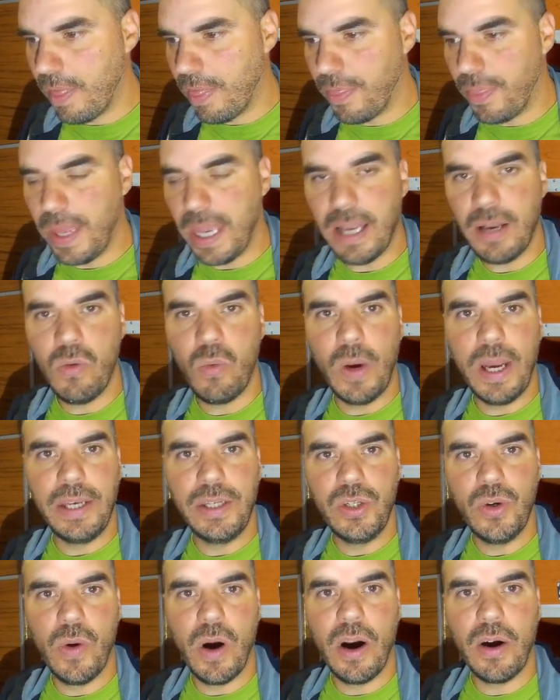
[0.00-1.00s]
thing
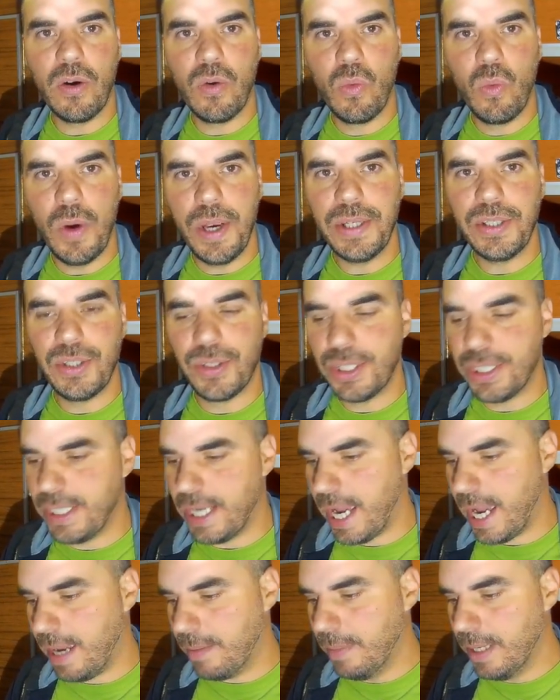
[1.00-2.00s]
when you are in winter
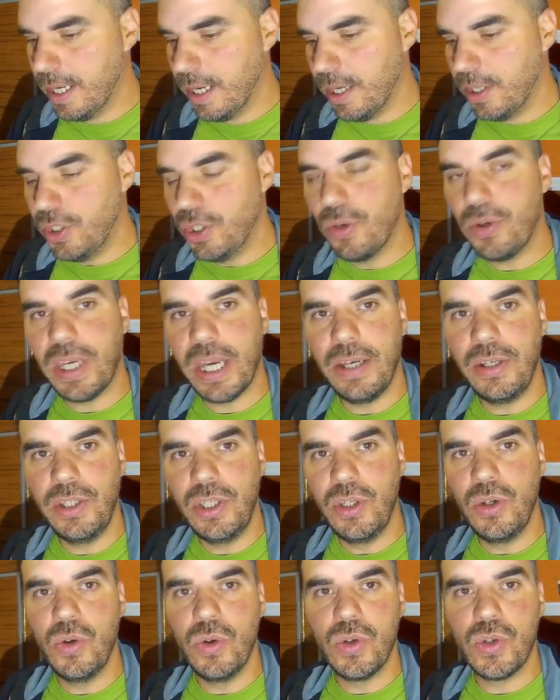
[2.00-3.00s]
time, you can
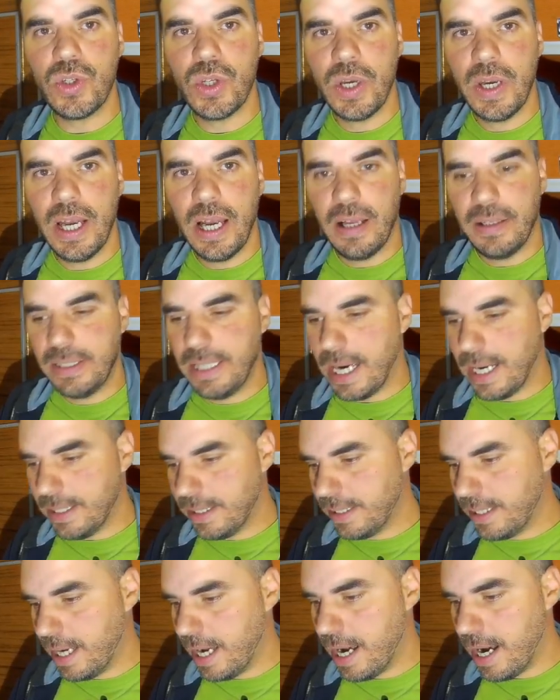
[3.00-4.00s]
use that